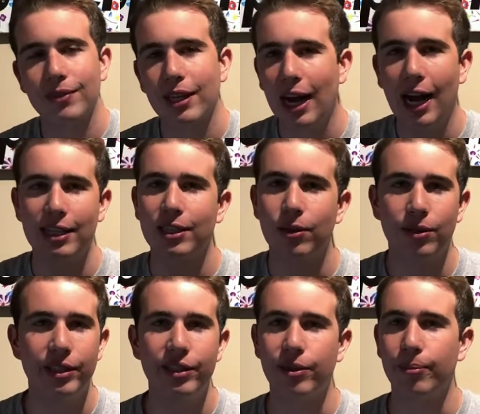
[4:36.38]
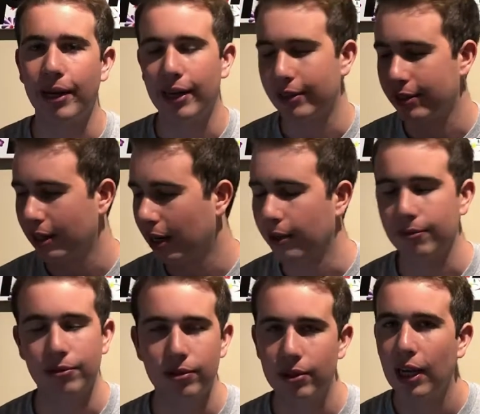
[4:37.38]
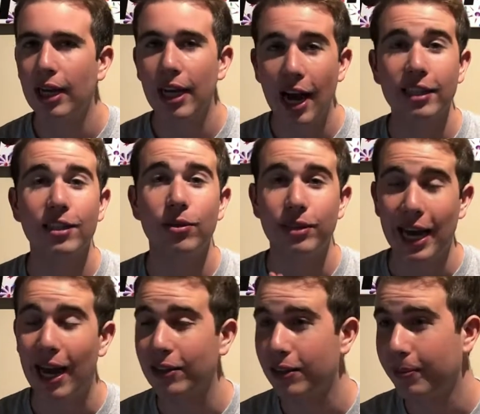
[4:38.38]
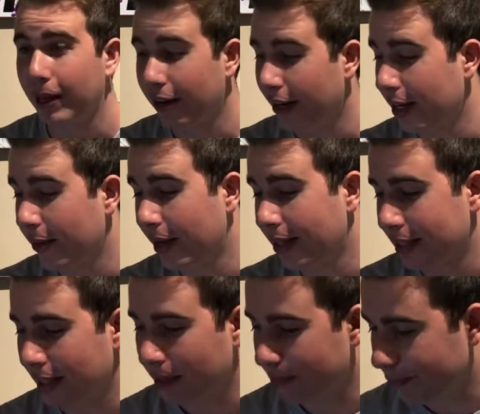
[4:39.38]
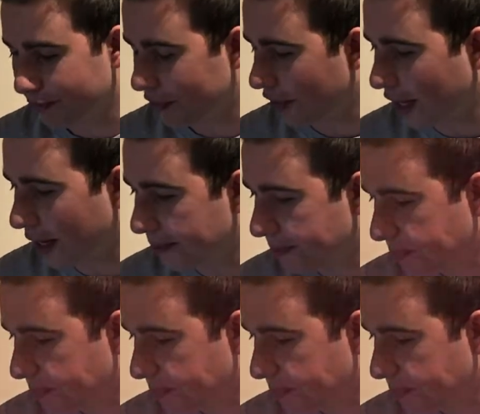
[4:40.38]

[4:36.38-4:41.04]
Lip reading: Costco tees are better, or Costco towels are better anyway, so forget it.